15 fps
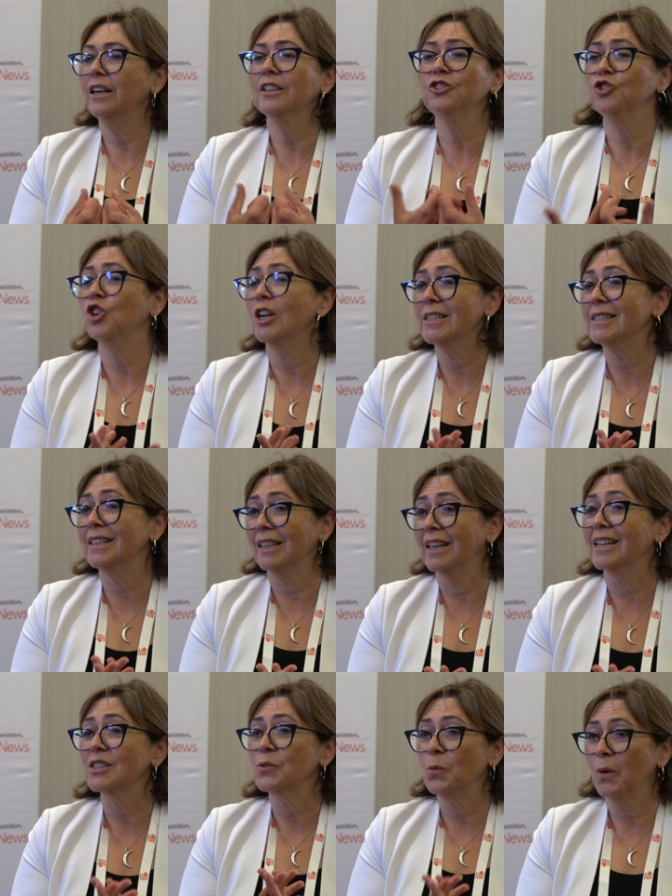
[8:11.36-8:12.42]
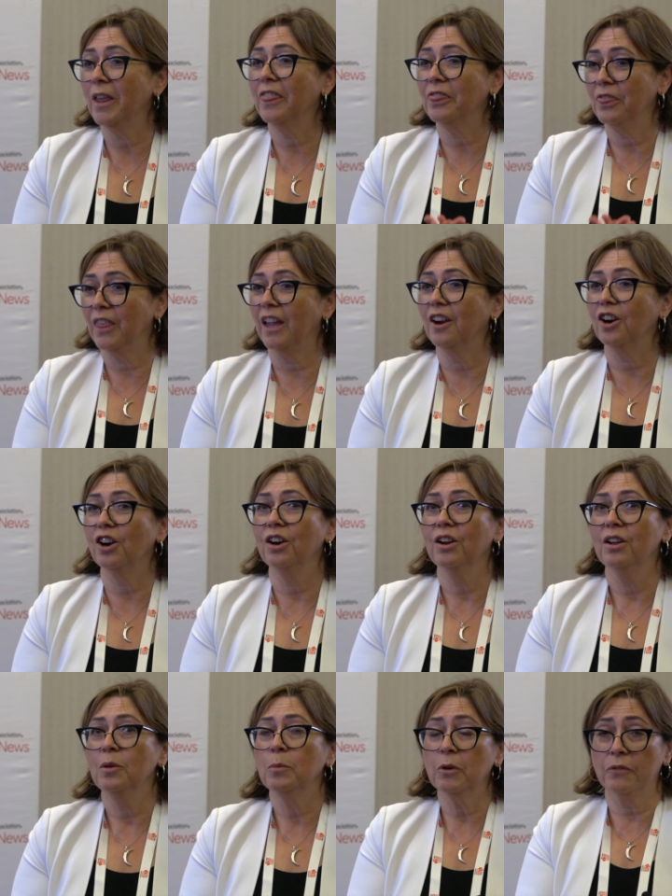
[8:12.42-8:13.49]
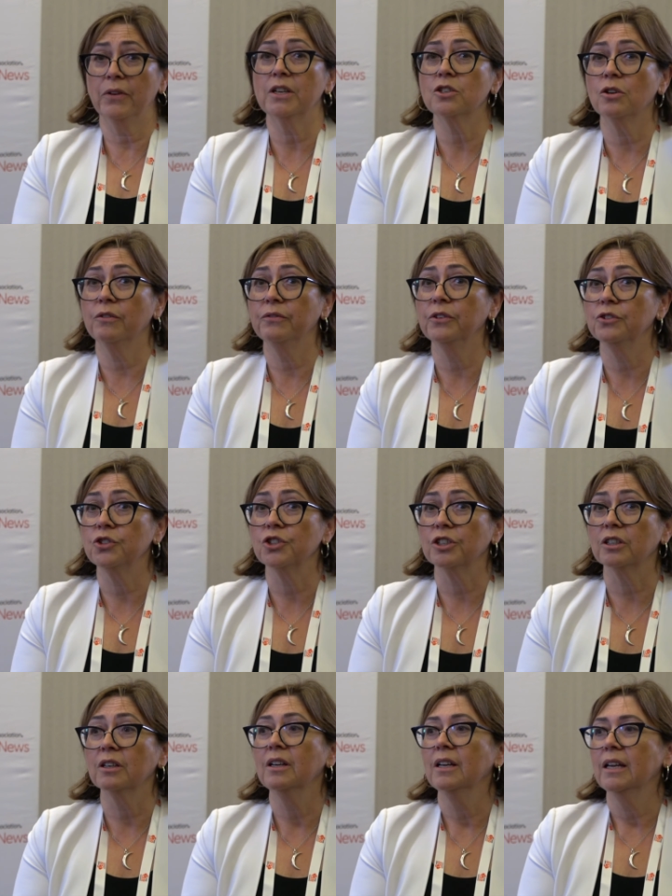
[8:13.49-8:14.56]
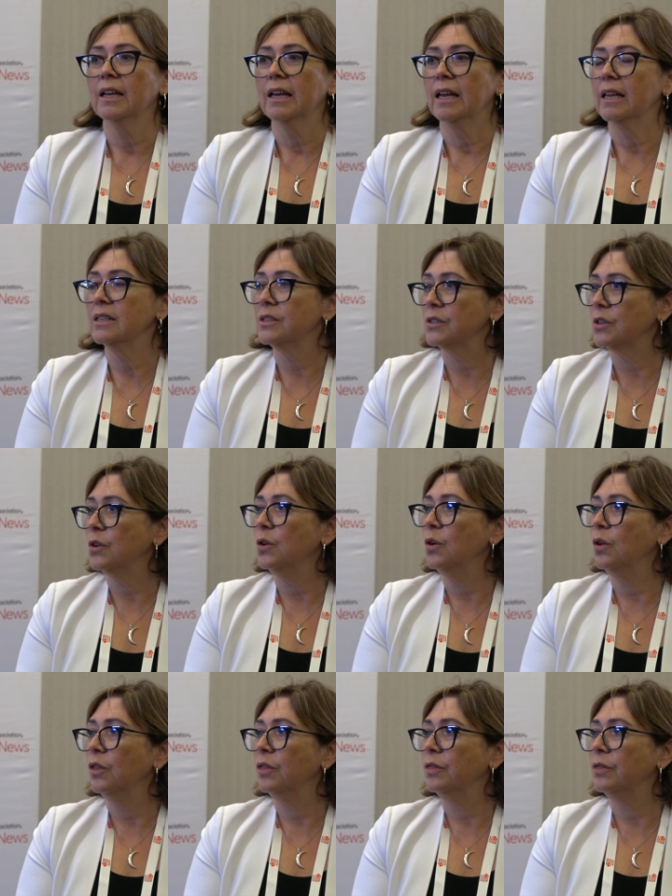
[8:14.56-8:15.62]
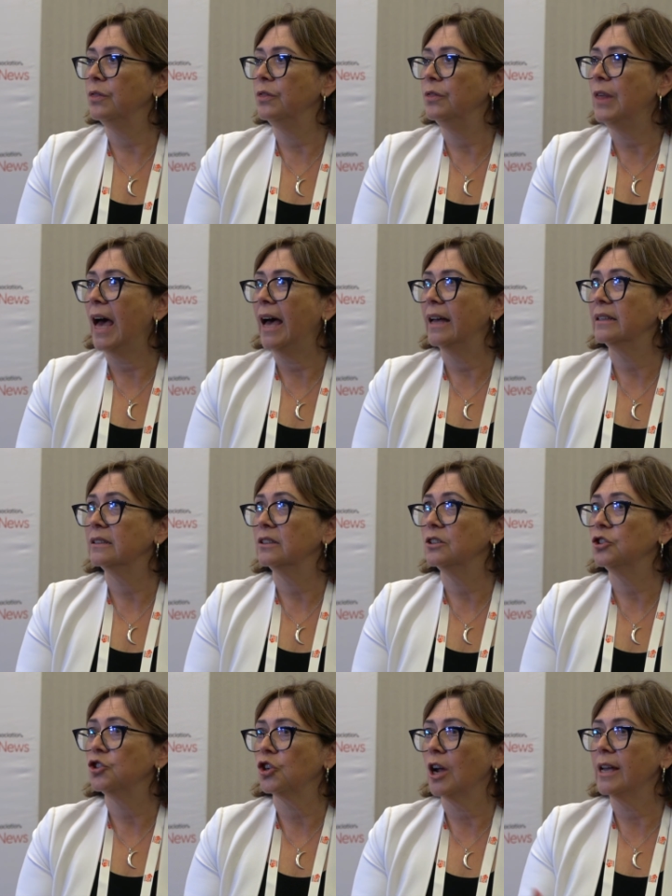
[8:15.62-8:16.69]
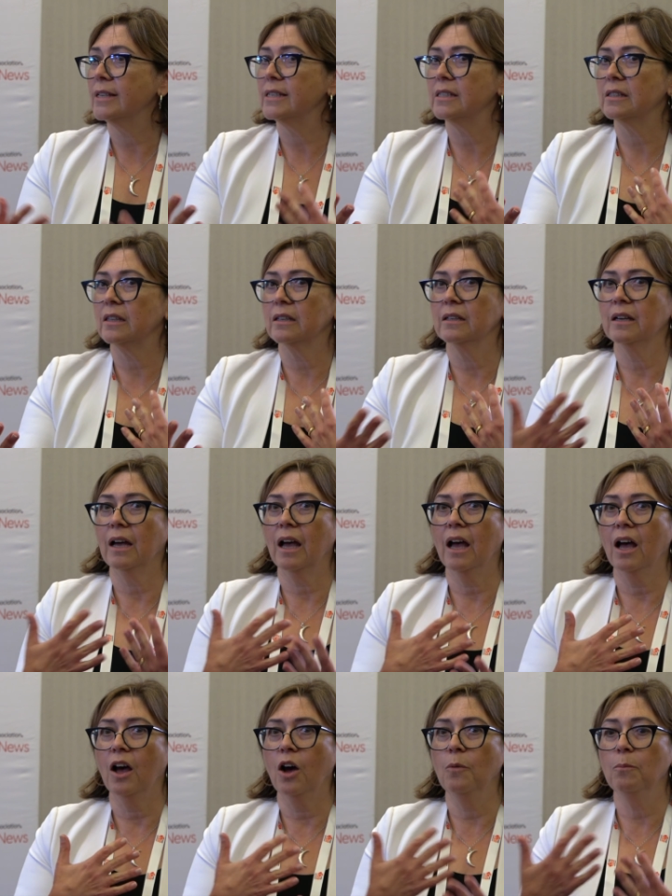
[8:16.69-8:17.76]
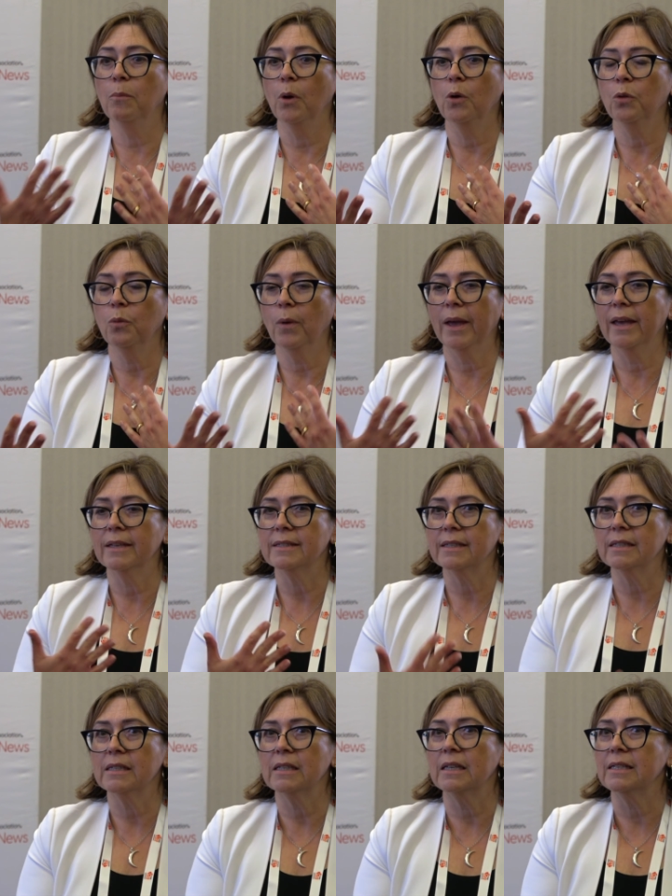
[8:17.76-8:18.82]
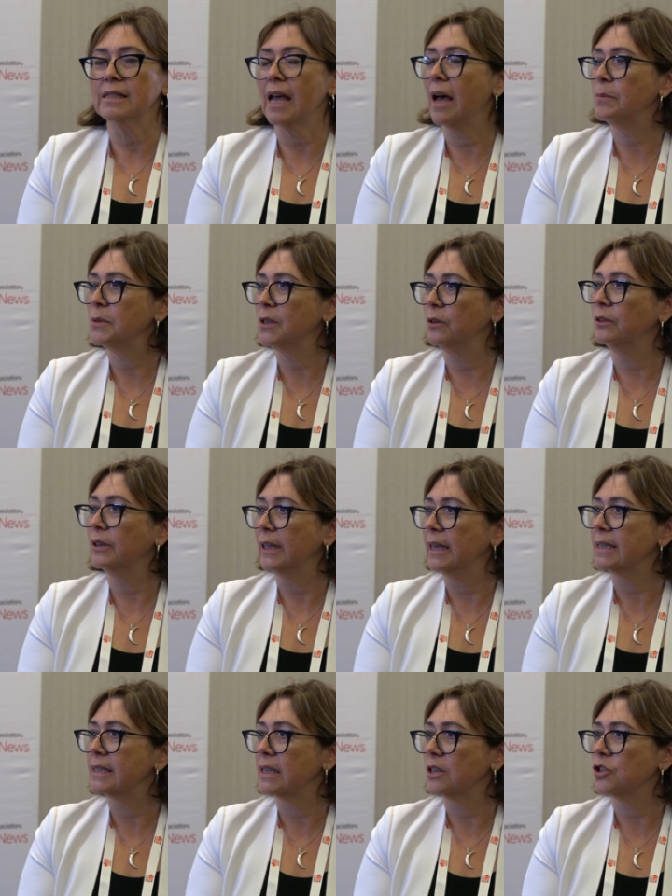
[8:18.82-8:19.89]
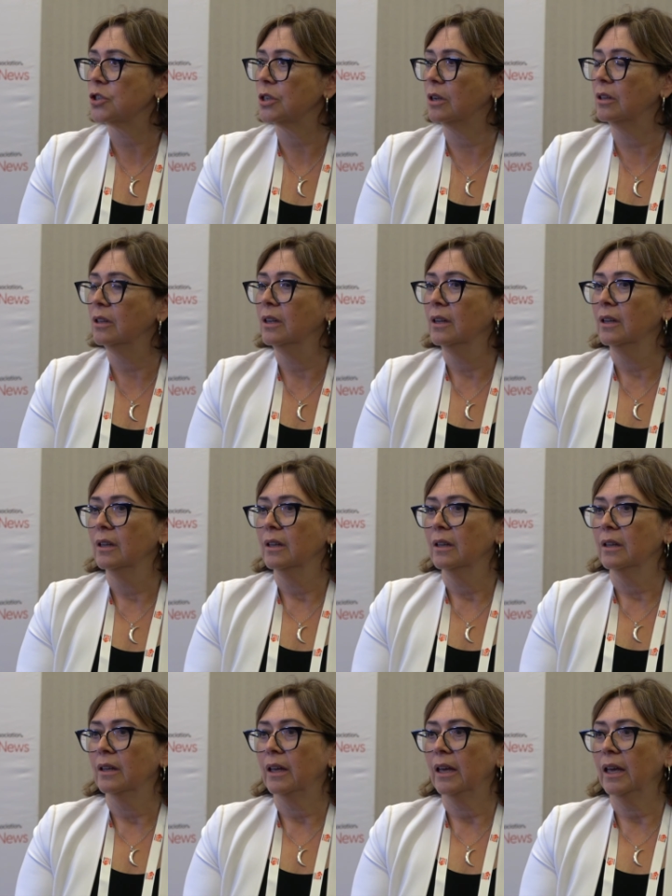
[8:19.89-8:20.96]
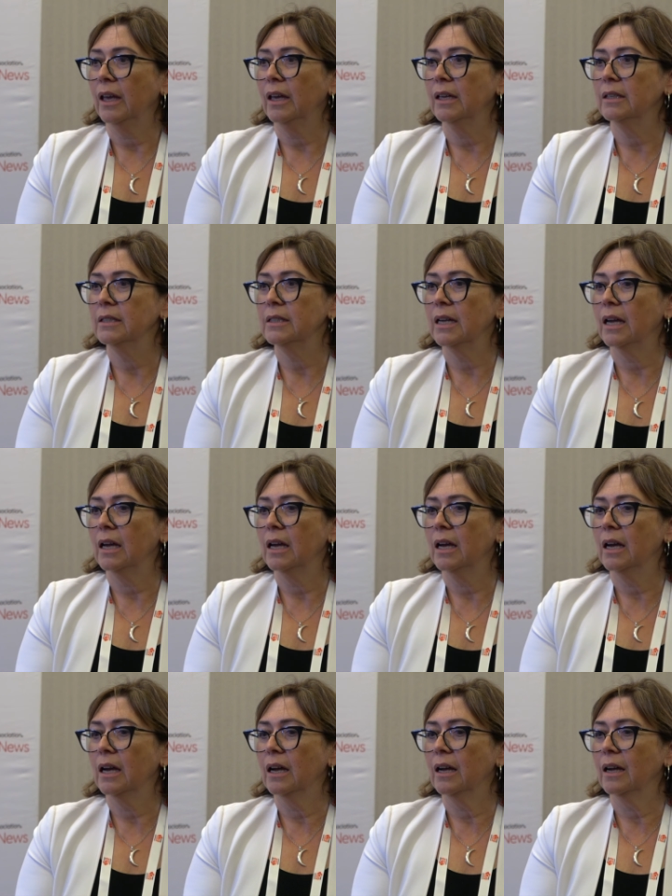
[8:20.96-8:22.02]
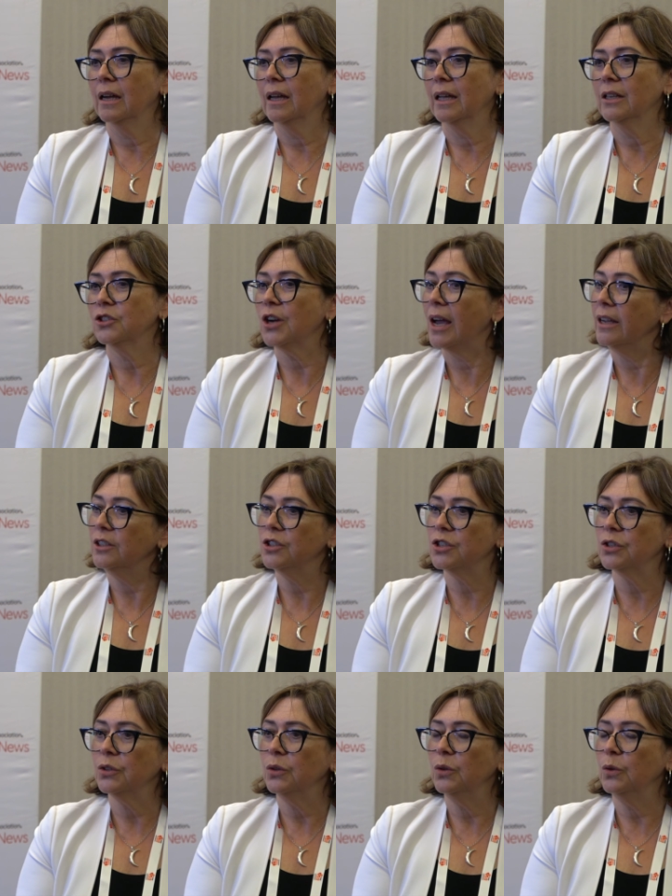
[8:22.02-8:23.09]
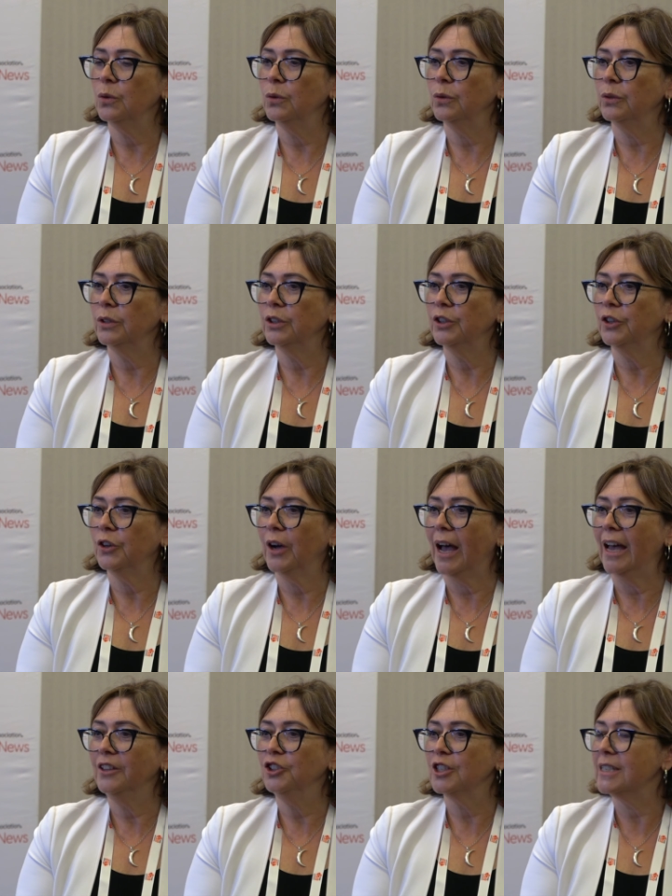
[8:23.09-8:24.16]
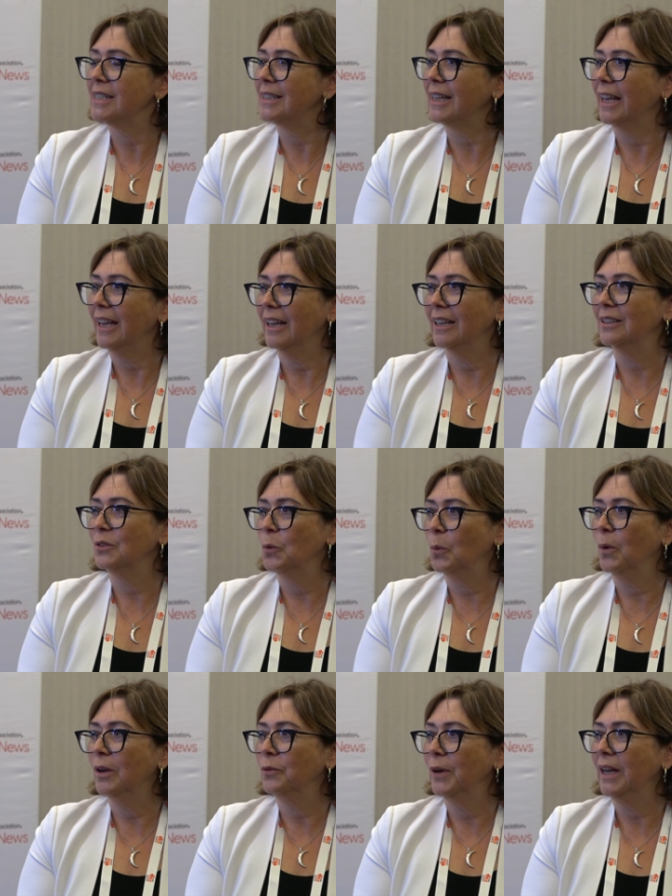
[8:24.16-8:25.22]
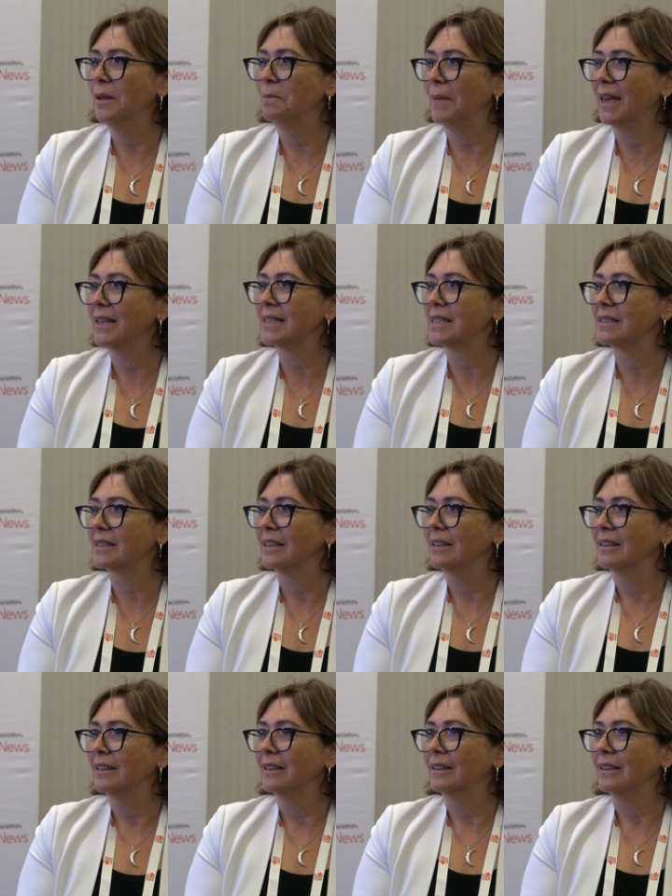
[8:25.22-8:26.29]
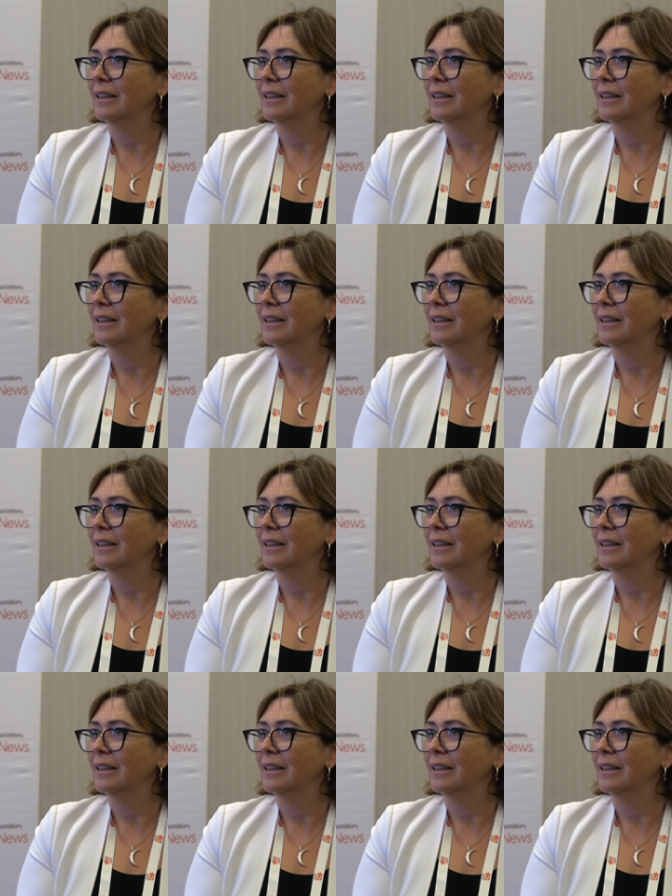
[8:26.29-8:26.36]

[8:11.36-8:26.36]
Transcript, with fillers: they're entrusting us with their professional future, and so that trust uh, on both ways is, is absolutely essential. Mm. And uh, and trying to you know understand what really makes